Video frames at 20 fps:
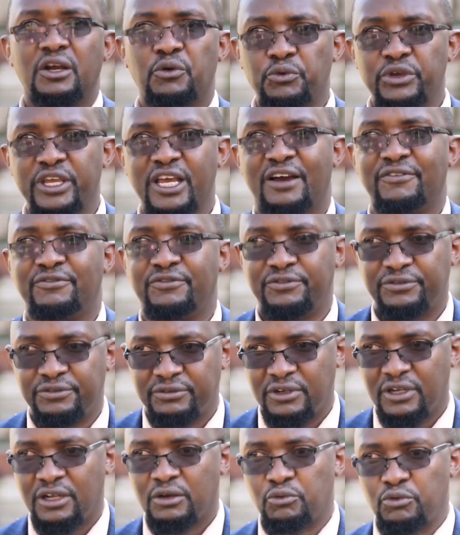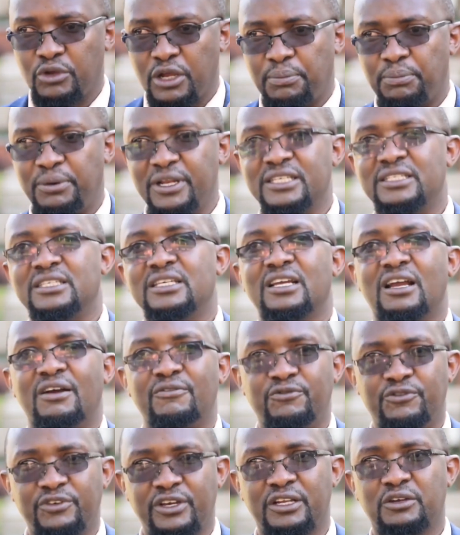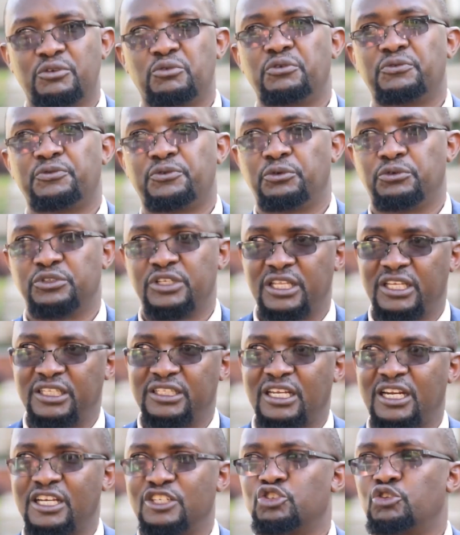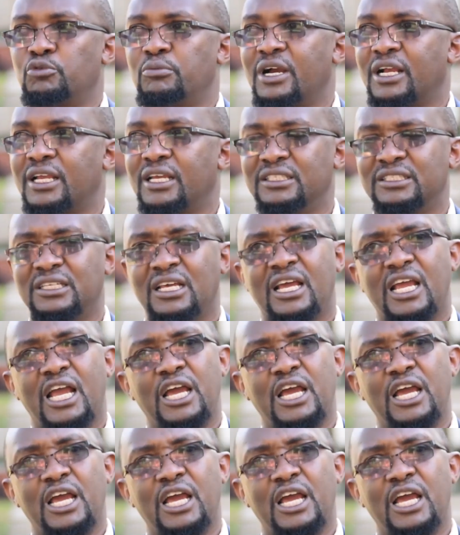we are placing a very good fruit in the international market,